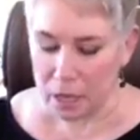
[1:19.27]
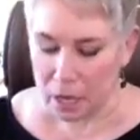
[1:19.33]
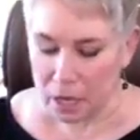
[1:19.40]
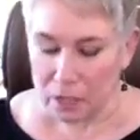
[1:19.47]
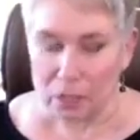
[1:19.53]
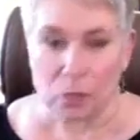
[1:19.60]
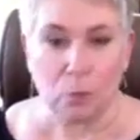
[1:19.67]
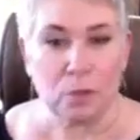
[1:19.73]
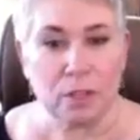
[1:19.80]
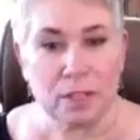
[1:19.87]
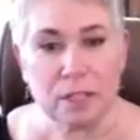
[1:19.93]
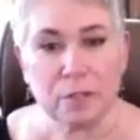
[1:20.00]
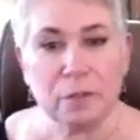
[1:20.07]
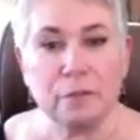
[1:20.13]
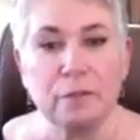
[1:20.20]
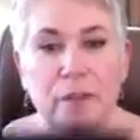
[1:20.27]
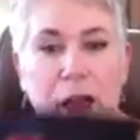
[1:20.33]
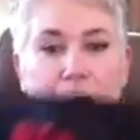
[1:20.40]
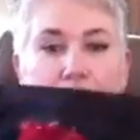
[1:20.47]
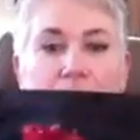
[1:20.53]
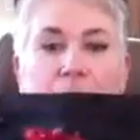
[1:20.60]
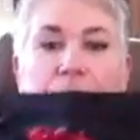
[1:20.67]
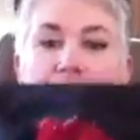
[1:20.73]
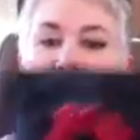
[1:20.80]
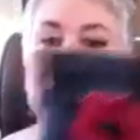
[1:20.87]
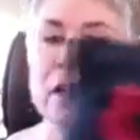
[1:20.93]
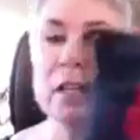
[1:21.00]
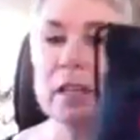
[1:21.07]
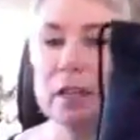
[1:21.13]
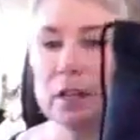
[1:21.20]
So this fabric
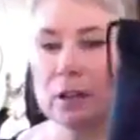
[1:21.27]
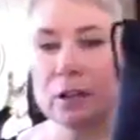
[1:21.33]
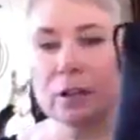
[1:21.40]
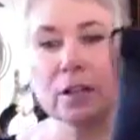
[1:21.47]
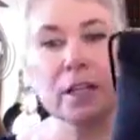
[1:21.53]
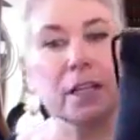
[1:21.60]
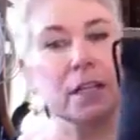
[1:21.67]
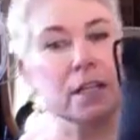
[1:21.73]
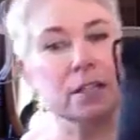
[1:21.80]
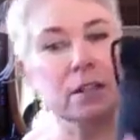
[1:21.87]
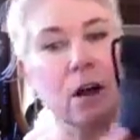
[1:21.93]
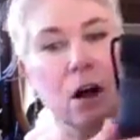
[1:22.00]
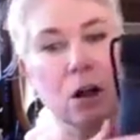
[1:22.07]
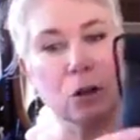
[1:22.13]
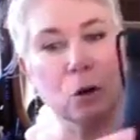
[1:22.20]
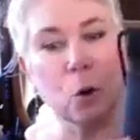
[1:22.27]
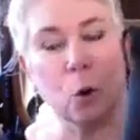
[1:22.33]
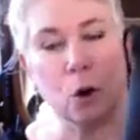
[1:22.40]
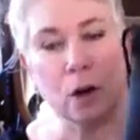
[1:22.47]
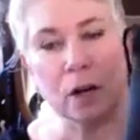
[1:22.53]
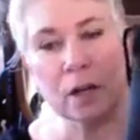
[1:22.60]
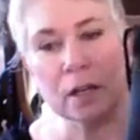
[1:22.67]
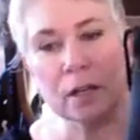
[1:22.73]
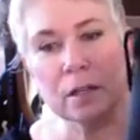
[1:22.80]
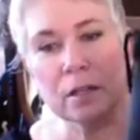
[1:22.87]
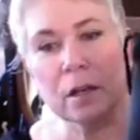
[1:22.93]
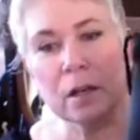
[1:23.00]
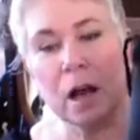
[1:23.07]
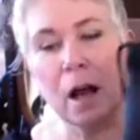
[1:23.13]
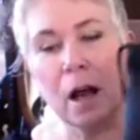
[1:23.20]
right here is all cork.
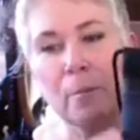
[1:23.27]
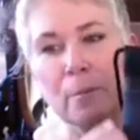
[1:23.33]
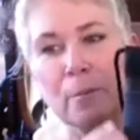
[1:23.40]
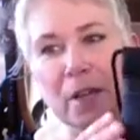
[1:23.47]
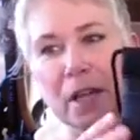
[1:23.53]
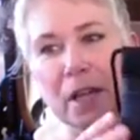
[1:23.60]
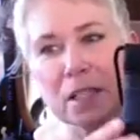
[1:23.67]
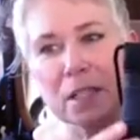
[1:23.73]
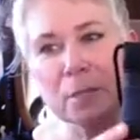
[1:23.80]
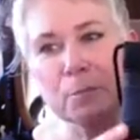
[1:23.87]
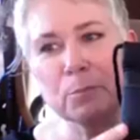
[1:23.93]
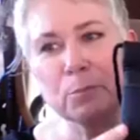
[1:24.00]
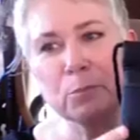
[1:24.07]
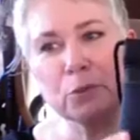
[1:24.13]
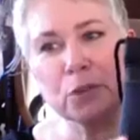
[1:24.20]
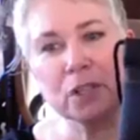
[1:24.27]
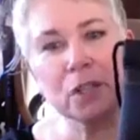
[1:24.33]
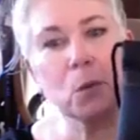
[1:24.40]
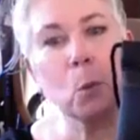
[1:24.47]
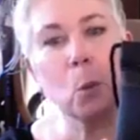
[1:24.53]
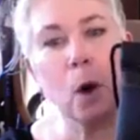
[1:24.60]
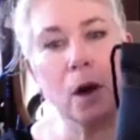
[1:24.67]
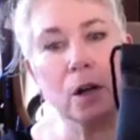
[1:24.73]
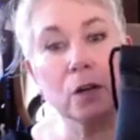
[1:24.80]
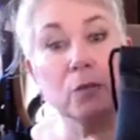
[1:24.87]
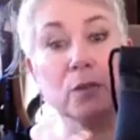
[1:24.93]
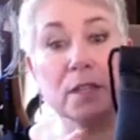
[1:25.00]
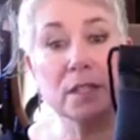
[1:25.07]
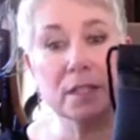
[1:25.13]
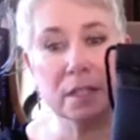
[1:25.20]
It's pretty water
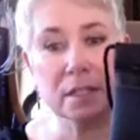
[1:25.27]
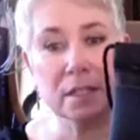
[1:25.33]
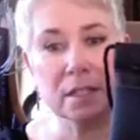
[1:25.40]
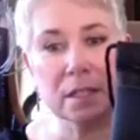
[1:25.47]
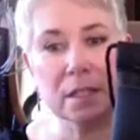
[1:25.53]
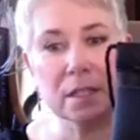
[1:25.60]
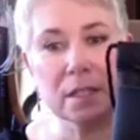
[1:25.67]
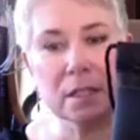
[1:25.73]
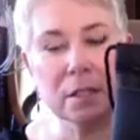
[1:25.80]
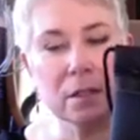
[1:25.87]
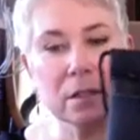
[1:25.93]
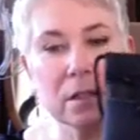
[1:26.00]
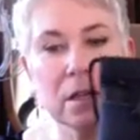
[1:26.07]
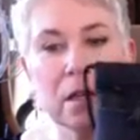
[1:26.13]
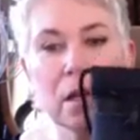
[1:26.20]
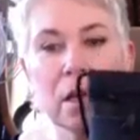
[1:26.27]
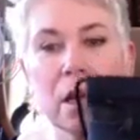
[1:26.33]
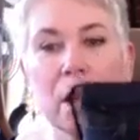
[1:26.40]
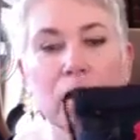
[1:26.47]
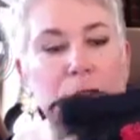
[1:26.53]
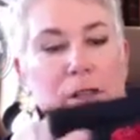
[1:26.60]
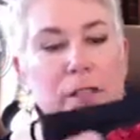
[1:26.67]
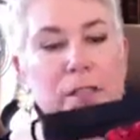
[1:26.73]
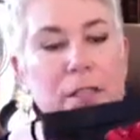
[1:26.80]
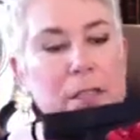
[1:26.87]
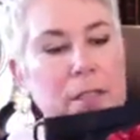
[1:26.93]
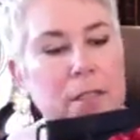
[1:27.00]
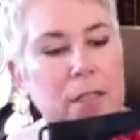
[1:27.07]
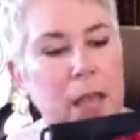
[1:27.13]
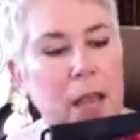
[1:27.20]
resistant. This
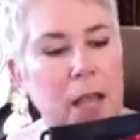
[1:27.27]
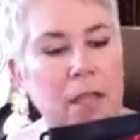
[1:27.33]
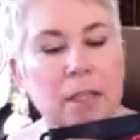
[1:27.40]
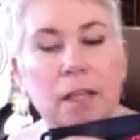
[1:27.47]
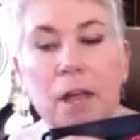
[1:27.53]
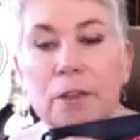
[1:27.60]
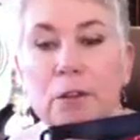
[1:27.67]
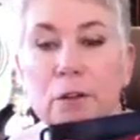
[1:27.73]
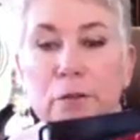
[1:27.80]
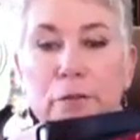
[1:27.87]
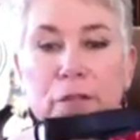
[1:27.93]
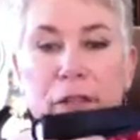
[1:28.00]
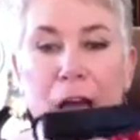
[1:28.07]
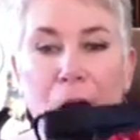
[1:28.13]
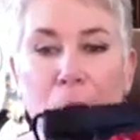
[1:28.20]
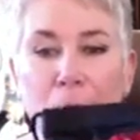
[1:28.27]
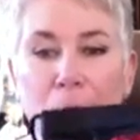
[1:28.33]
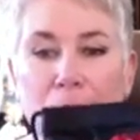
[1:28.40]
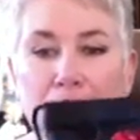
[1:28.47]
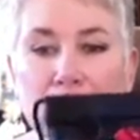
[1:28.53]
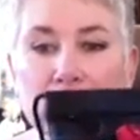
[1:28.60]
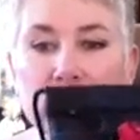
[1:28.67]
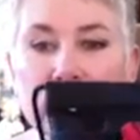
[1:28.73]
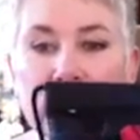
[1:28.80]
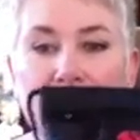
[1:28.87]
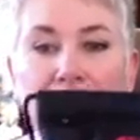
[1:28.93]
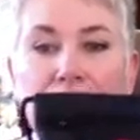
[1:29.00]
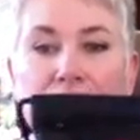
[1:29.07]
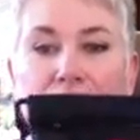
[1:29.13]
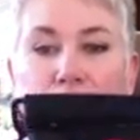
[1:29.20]
is a leather flower that
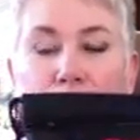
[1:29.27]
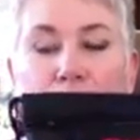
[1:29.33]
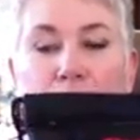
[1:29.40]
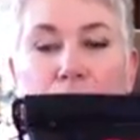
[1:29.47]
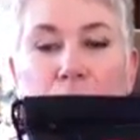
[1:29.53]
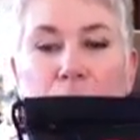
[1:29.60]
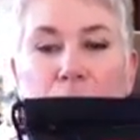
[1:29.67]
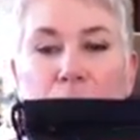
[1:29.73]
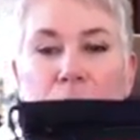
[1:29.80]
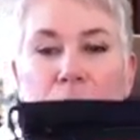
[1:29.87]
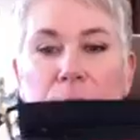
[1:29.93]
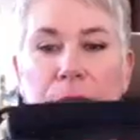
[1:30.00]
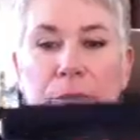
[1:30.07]
is so beautiful.